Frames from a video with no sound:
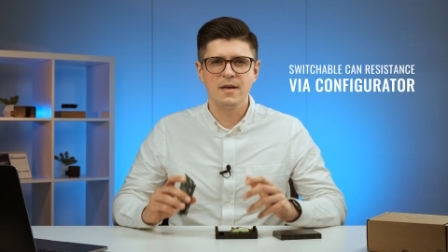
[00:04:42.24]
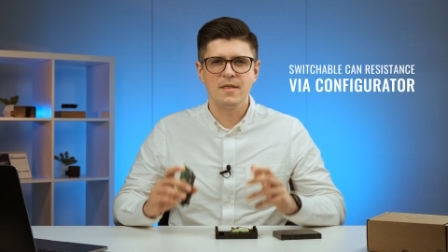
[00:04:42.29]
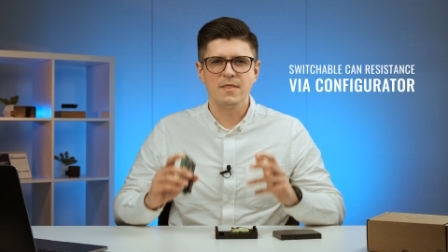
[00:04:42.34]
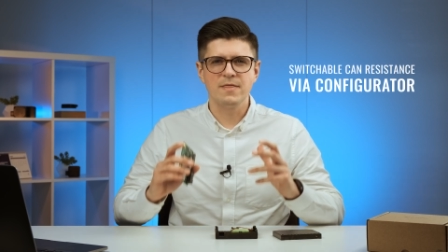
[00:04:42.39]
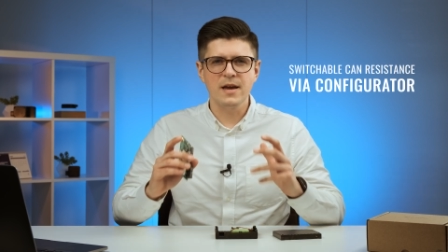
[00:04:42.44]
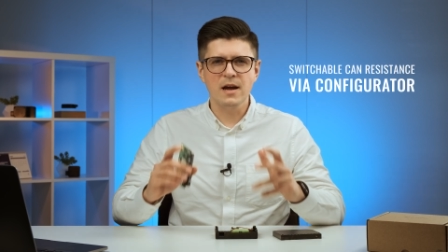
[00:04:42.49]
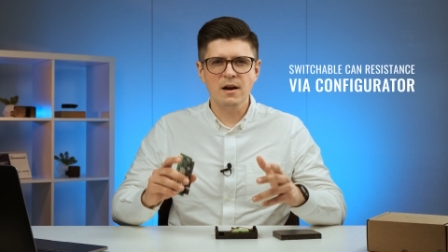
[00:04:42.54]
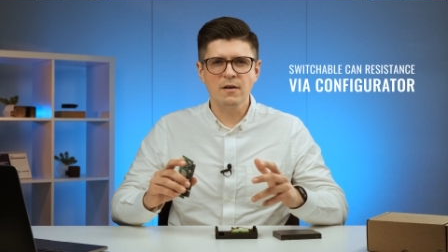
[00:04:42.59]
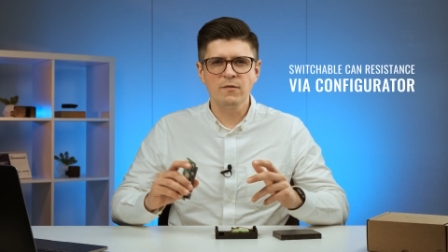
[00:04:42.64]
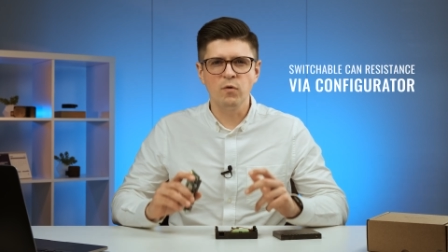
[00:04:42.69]

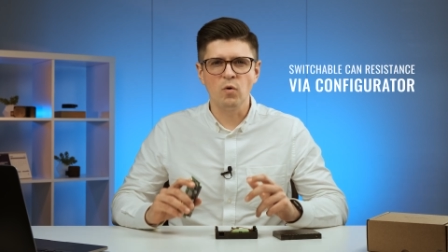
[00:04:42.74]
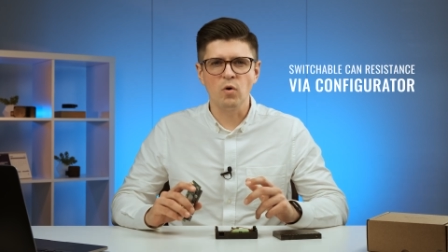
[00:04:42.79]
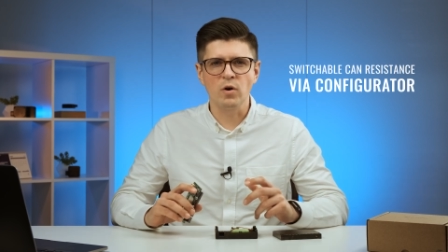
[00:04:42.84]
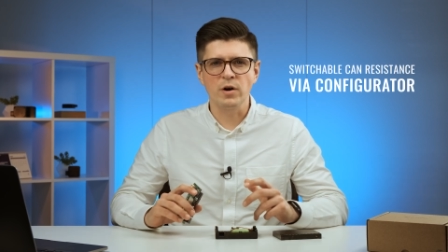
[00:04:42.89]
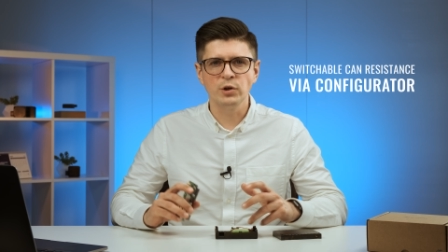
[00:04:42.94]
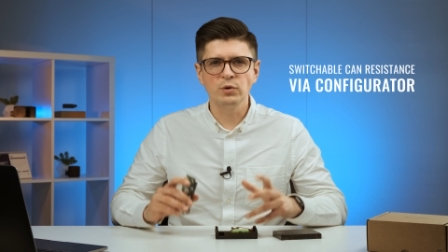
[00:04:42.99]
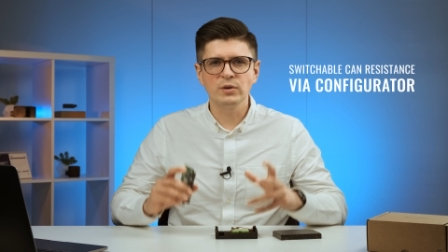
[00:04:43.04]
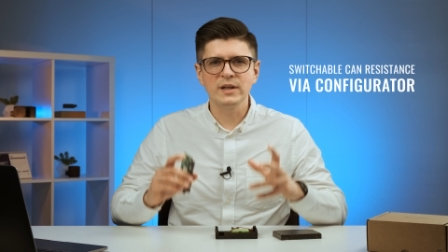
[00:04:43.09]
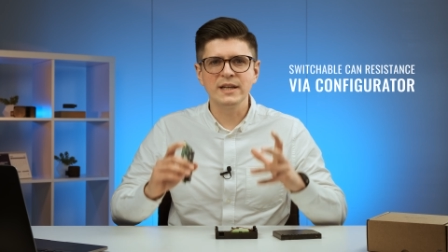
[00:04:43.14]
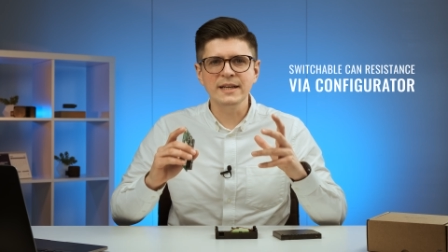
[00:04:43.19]

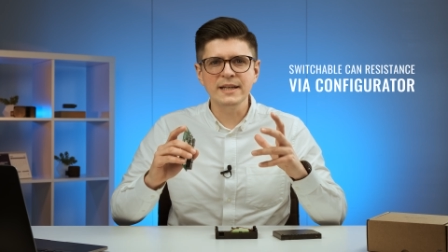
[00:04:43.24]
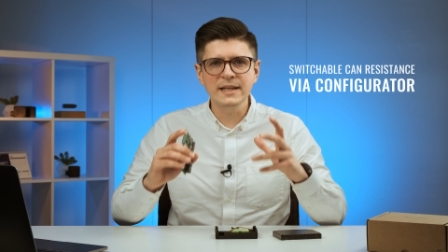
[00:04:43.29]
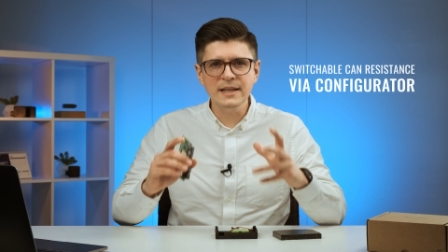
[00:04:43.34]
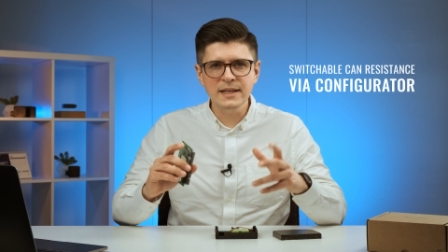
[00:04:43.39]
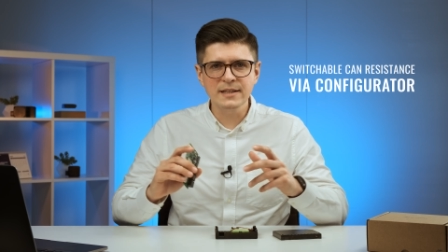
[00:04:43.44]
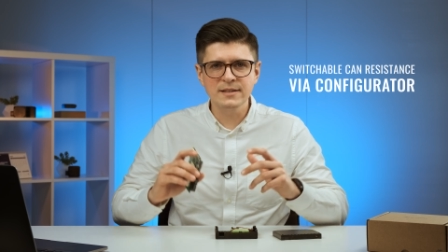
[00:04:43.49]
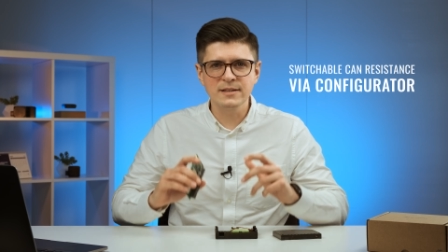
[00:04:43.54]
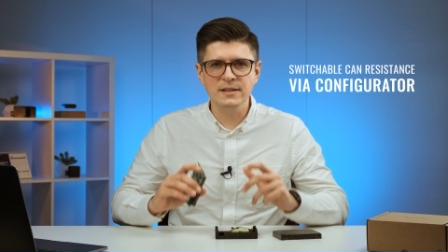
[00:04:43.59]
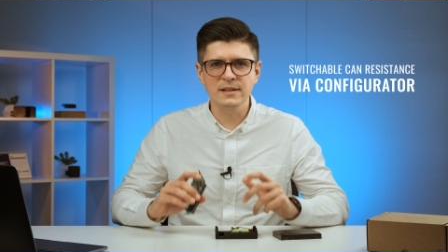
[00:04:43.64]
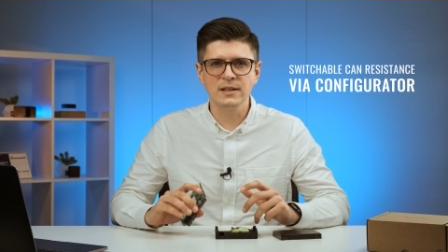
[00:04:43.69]
Therefore, you can
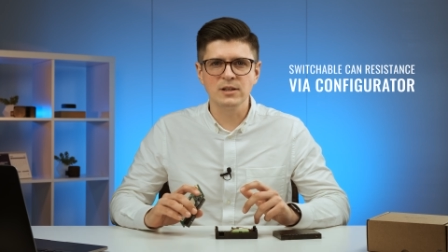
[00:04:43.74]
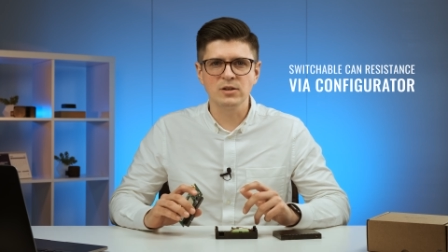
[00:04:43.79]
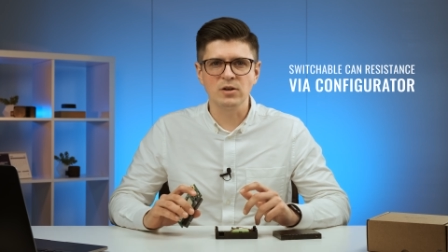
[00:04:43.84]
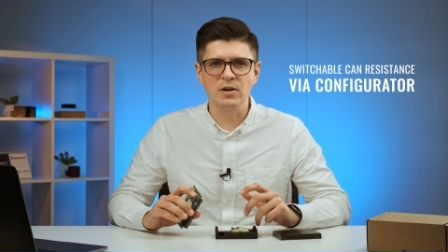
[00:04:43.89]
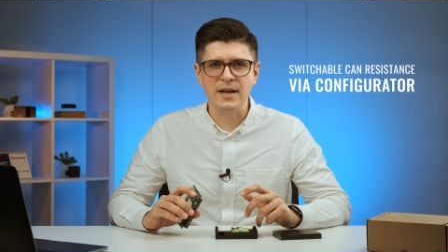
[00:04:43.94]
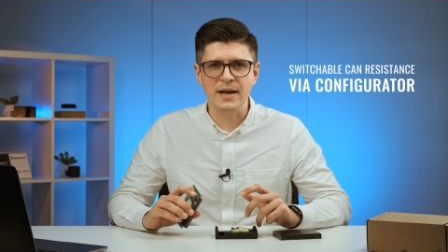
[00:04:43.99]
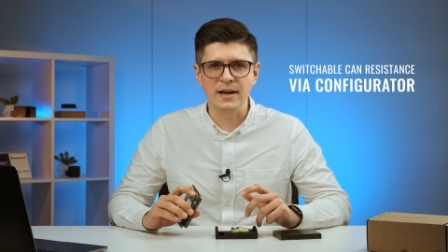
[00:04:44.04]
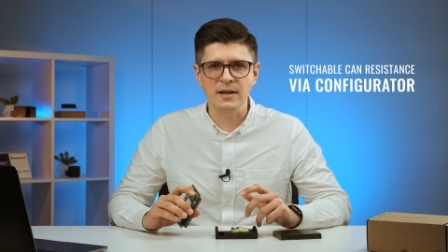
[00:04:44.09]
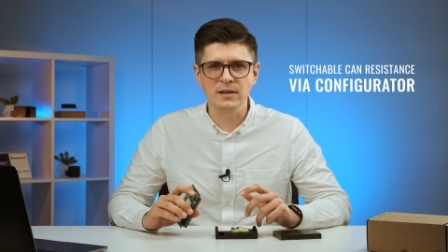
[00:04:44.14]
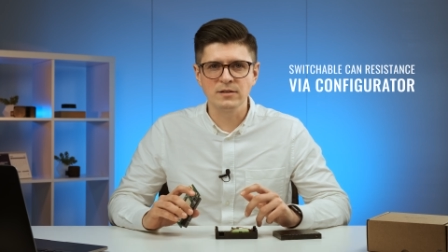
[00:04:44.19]
easily
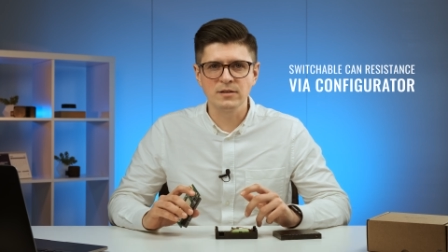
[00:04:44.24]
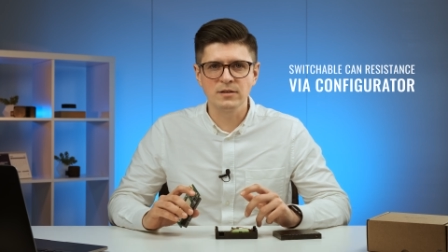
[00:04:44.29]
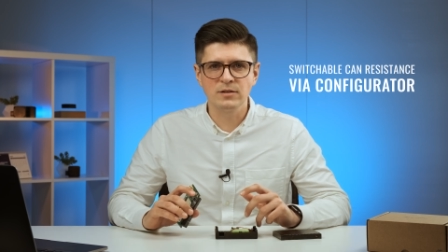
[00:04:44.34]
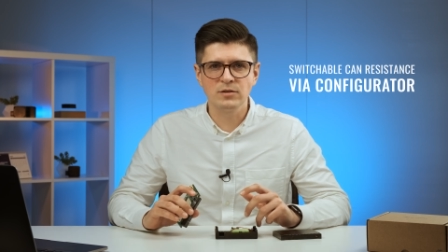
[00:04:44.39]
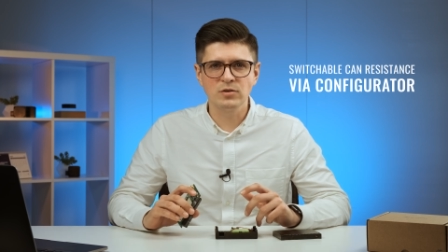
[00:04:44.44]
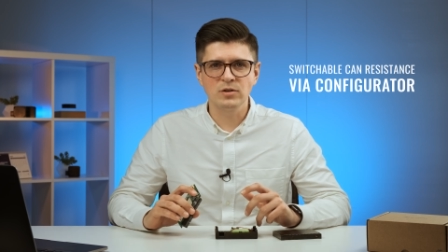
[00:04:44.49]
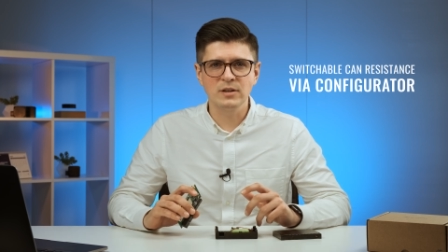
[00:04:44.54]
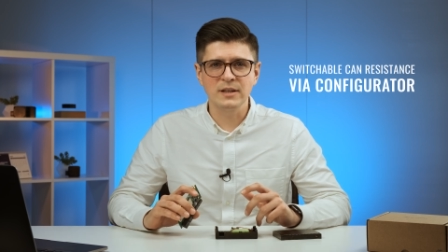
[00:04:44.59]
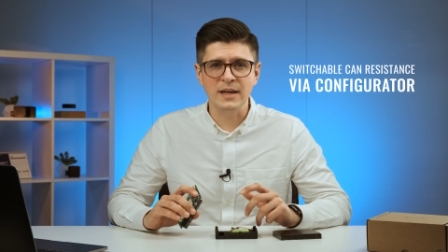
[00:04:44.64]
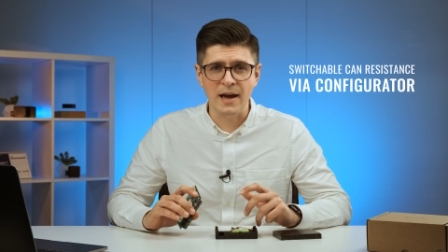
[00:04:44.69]
connect
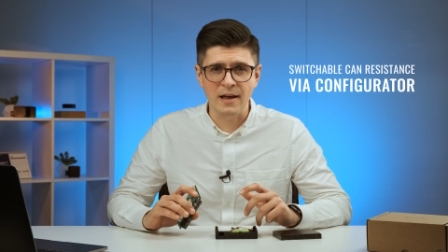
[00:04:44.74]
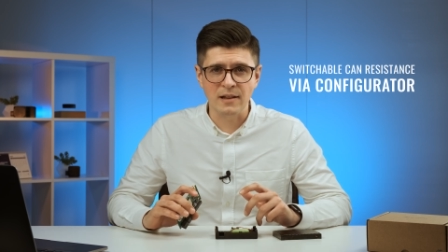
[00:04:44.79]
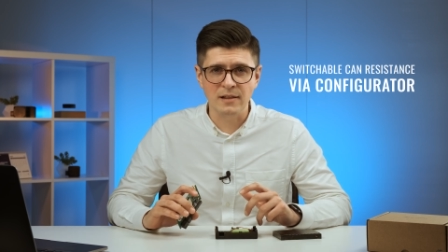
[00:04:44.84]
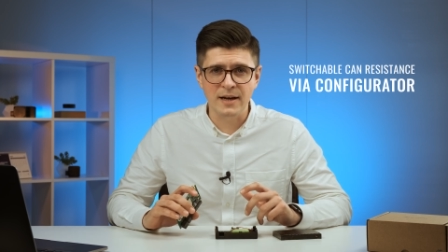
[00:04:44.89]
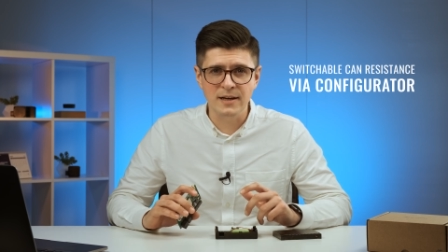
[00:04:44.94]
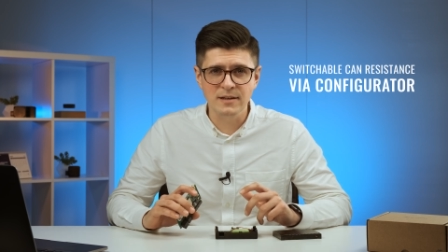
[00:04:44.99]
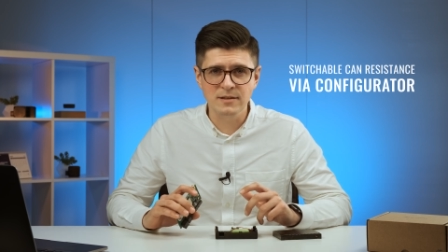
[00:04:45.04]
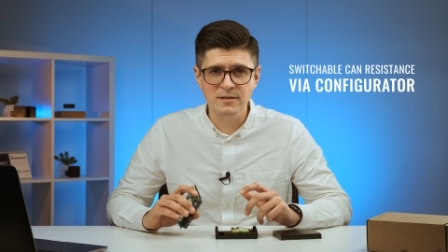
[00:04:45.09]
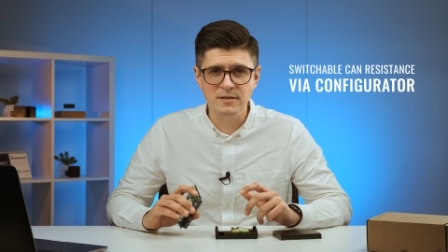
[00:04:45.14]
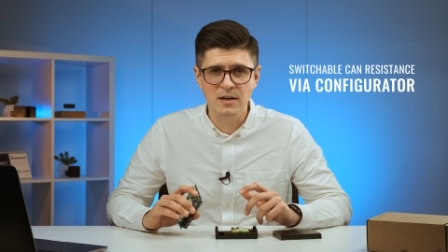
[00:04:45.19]
to CAN
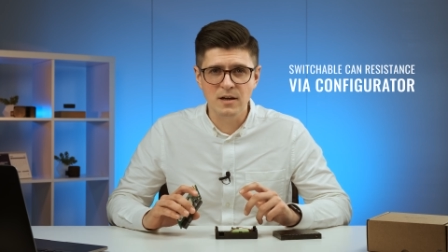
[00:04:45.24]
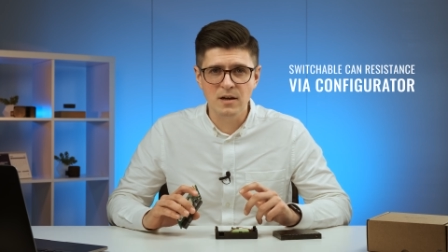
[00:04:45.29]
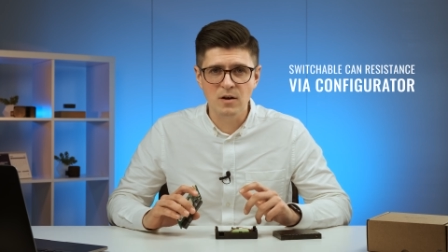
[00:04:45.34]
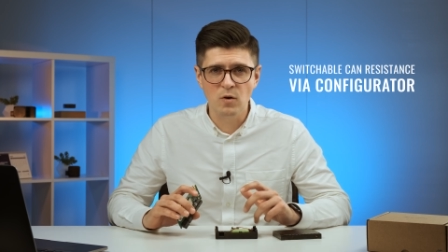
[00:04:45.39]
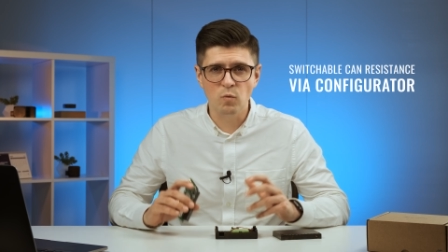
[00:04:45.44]
lines